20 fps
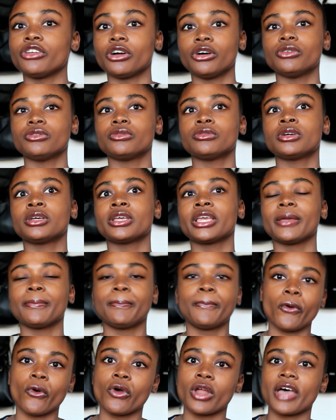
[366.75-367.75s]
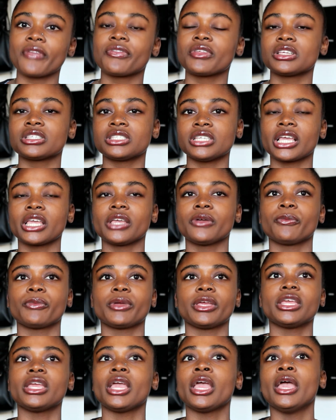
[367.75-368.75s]
don't get bored after the second
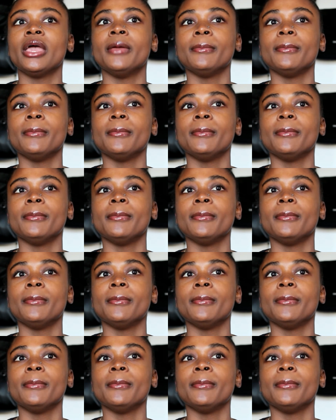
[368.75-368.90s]
week,